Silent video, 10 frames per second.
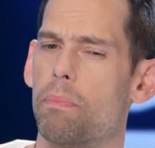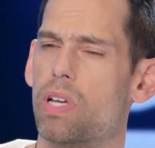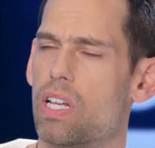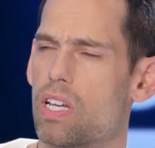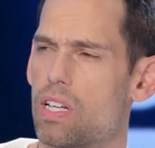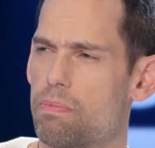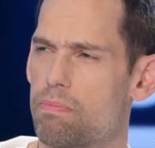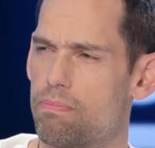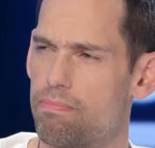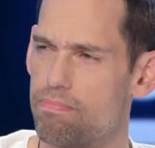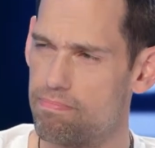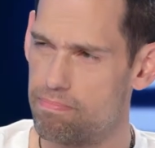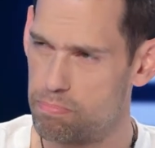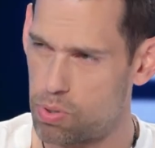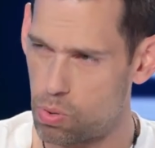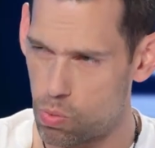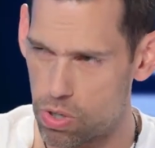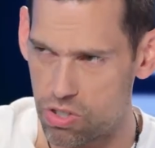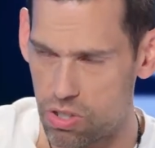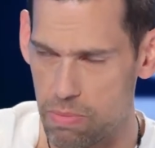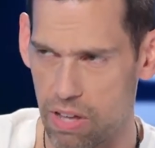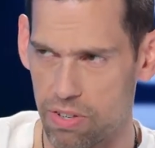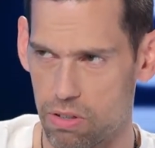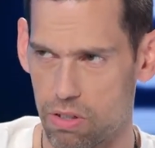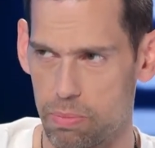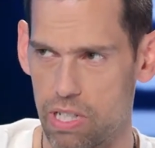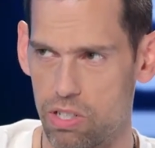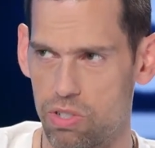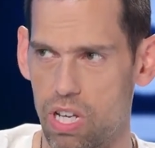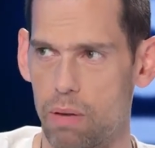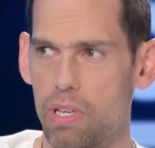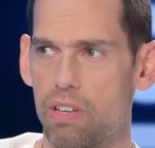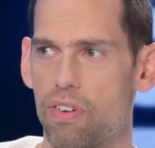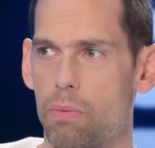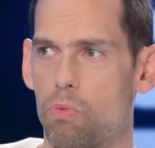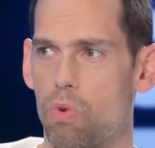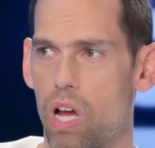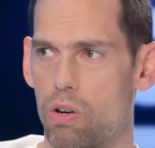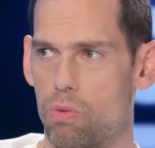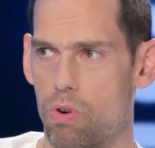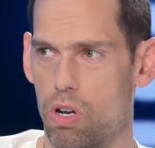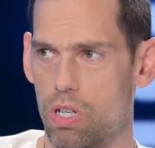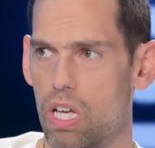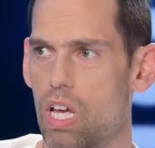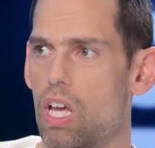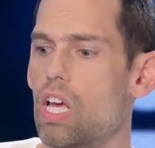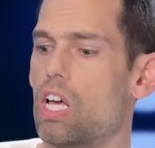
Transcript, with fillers: I'm going to put words in your mouth here a little bit, and you tell me if I'm right or wrong. Okay.